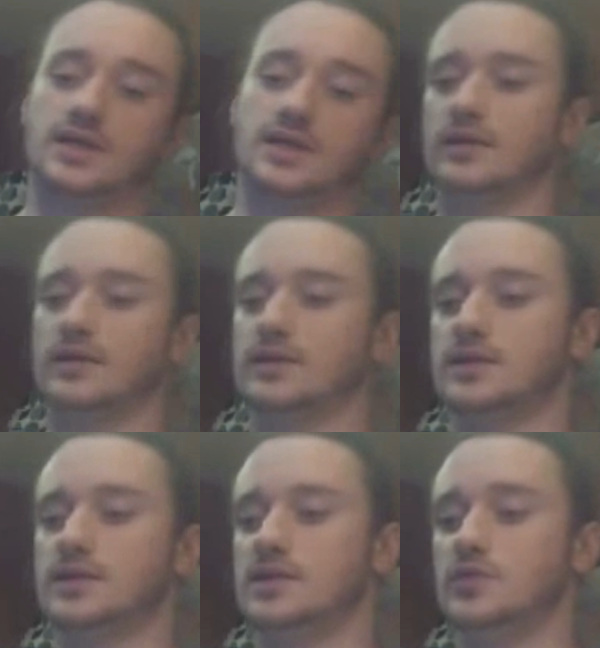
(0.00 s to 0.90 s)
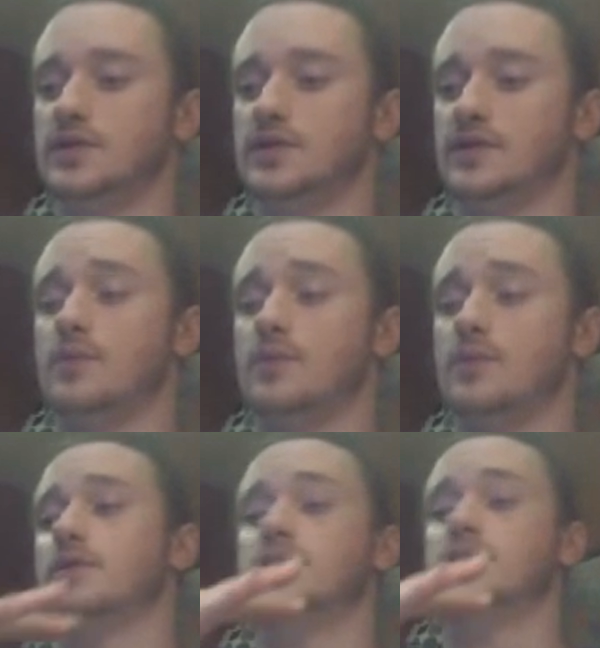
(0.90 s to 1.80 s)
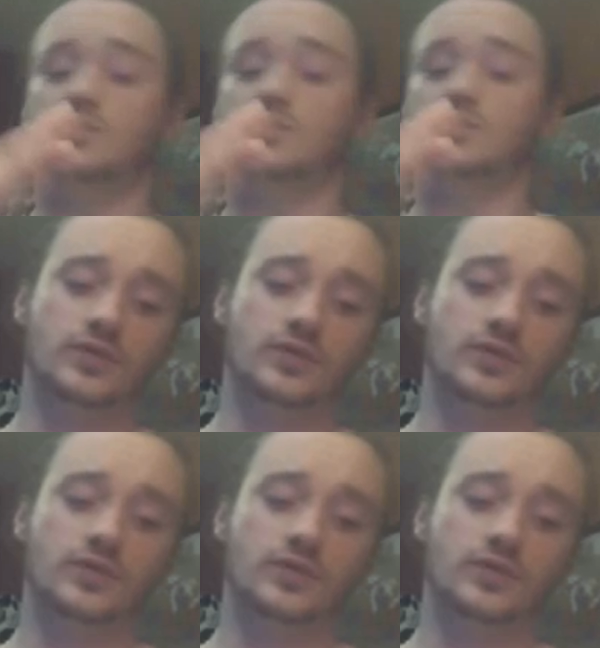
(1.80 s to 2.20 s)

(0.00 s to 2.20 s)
I'm thinking to myself like